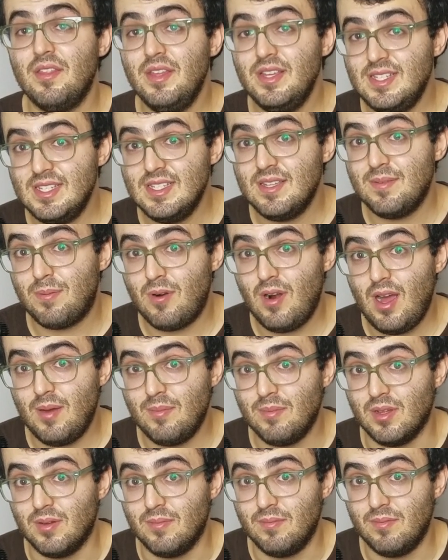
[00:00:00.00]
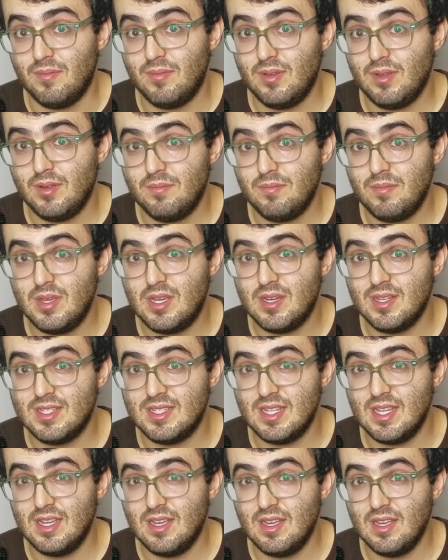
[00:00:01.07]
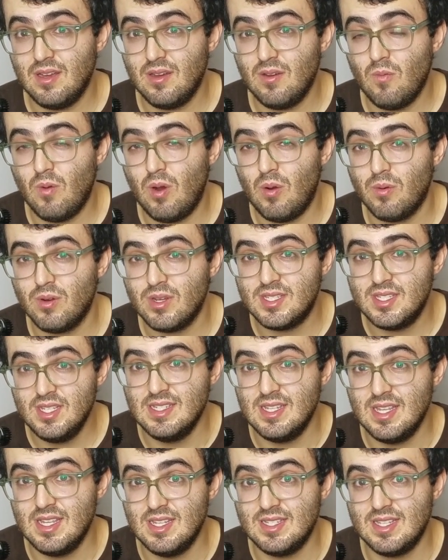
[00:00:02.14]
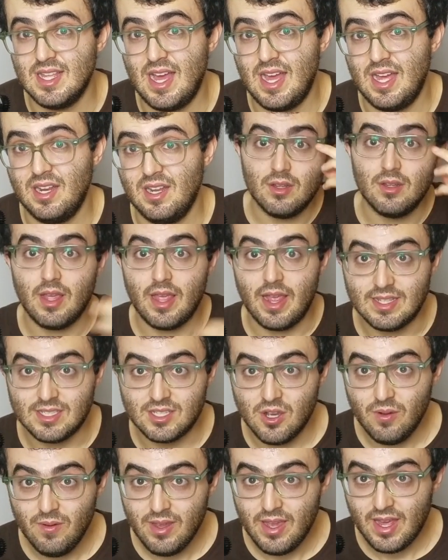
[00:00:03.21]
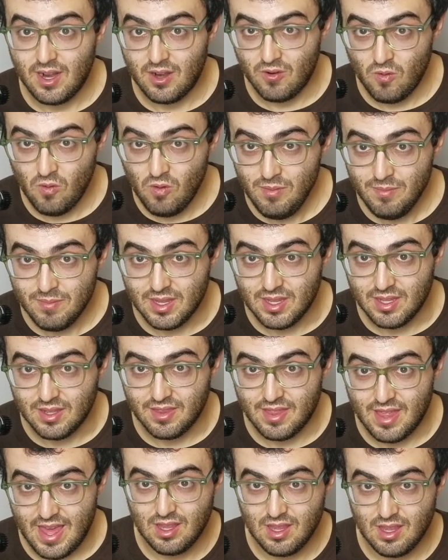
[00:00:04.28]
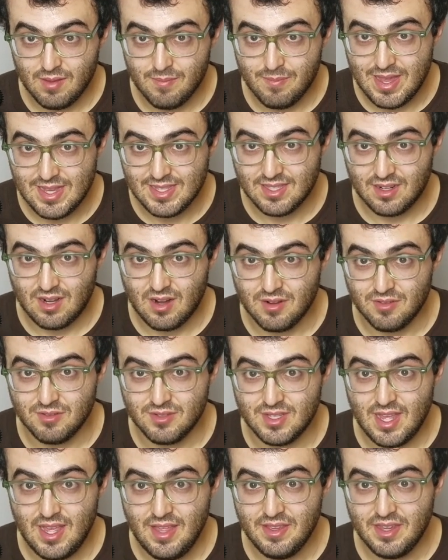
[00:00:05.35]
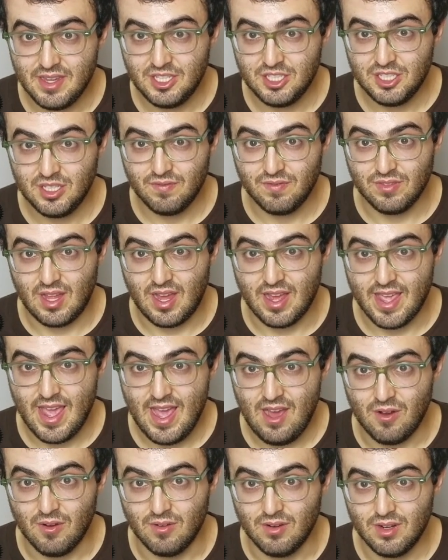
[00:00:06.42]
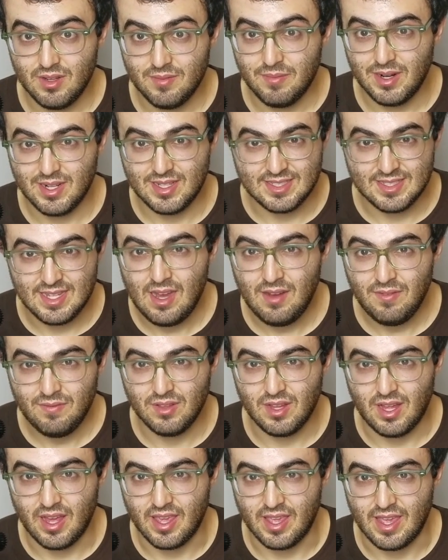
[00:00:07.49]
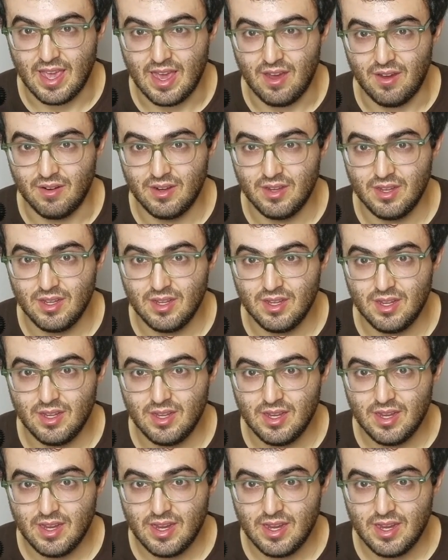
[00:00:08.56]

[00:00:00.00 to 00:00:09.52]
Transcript: is a problem because what we're seeing is that it's going at an orbit that, based on our understanding, it should fly out, but it's not flying out. It's